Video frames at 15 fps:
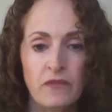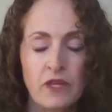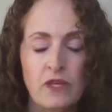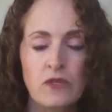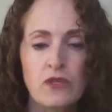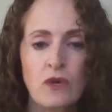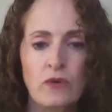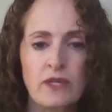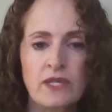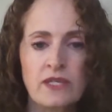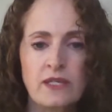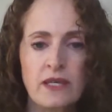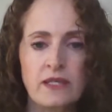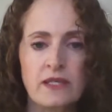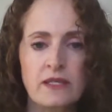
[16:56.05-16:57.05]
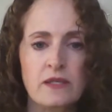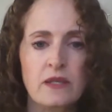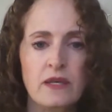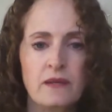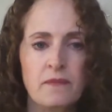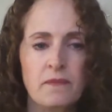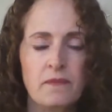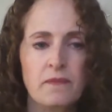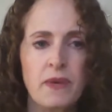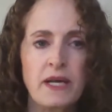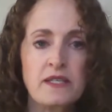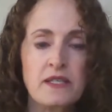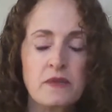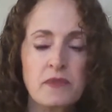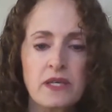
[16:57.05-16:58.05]
So it's a
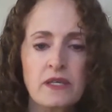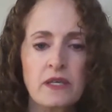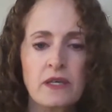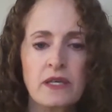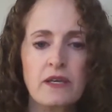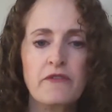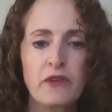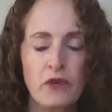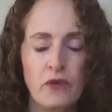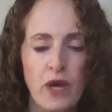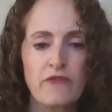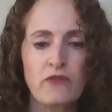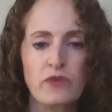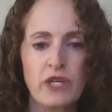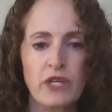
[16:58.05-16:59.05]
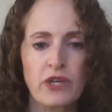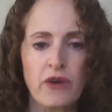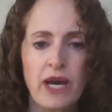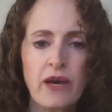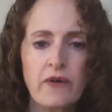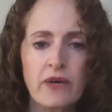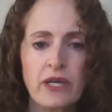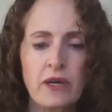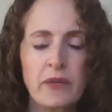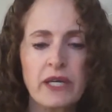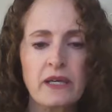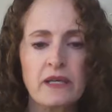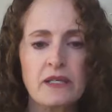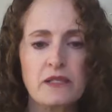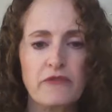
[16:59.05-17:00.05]
possibility if that you have one in your area,
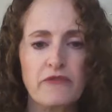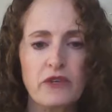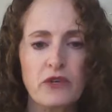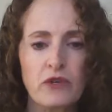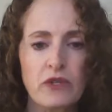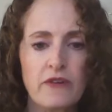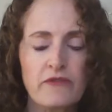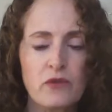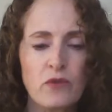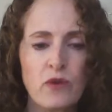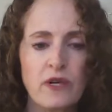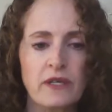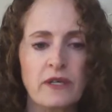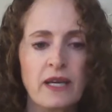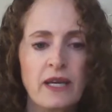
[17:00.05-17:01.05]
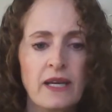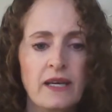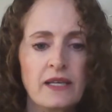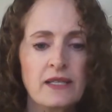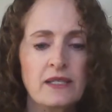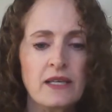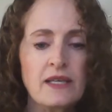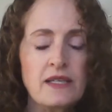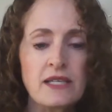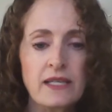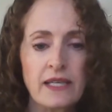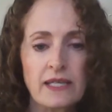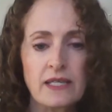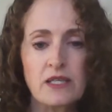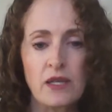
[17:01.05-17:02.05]
because if your loved one doesn't
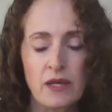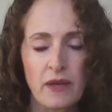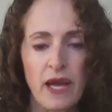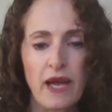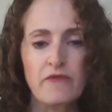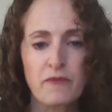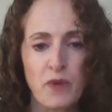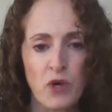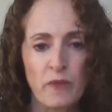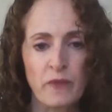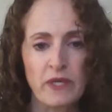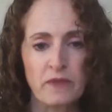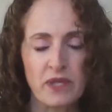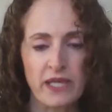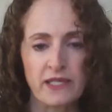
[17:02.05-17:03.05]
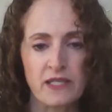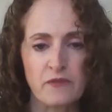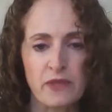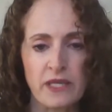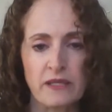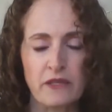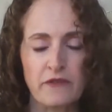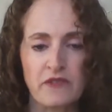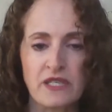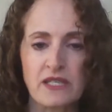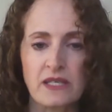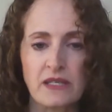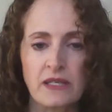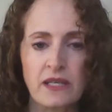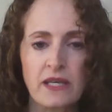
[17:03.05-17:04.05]
need to have permanent placement in a
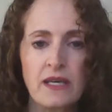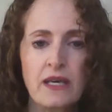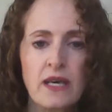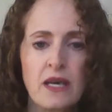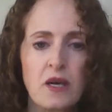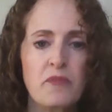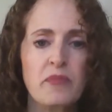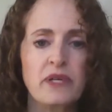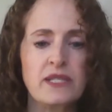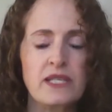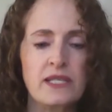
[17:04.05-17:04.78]
facility, but